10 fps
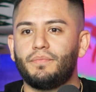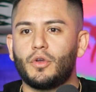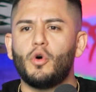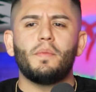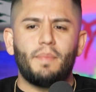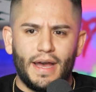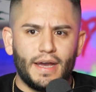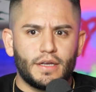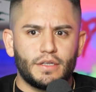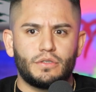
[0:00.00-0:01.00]
going
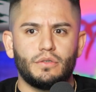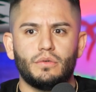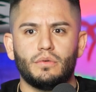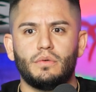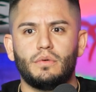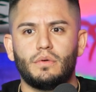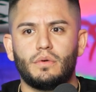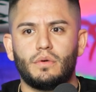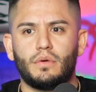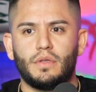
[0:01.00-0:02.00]
back to
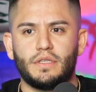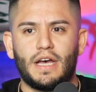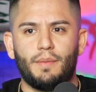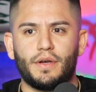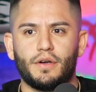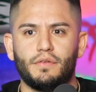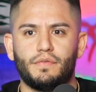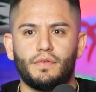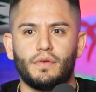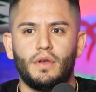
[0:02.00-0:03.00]
the topic of
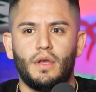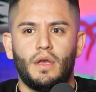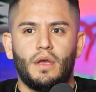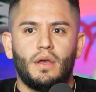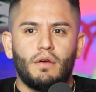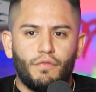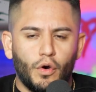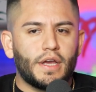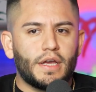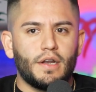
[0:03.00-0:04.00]

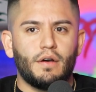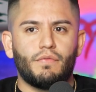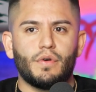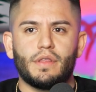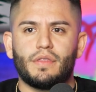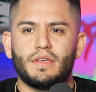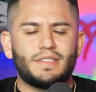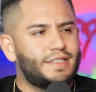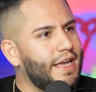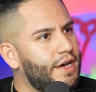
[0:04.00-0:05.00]
falling in love with
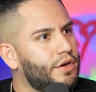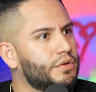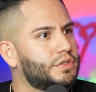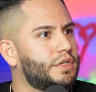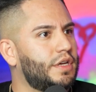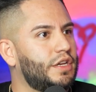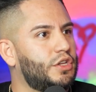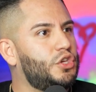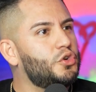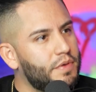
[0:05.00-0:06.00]
sales and
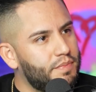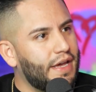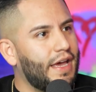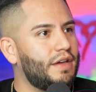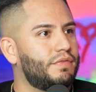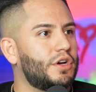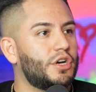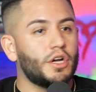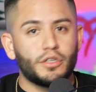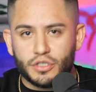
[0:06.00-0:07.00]
human behavior and
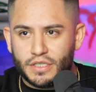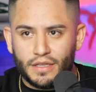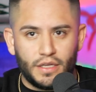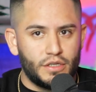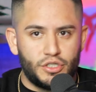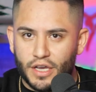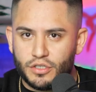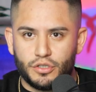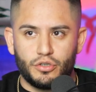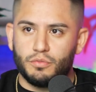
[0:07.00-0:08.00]
understanding
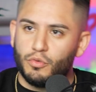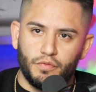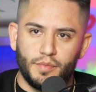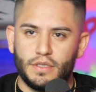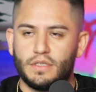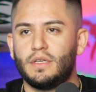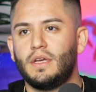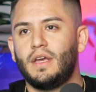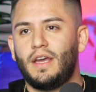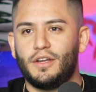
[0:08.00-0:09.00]
gestures, movements,
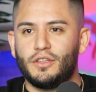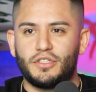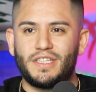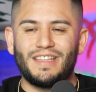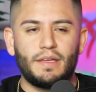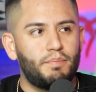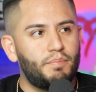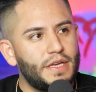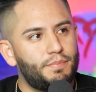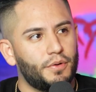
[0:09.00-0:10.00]
and understanding
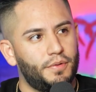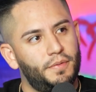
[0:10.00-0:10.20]
people.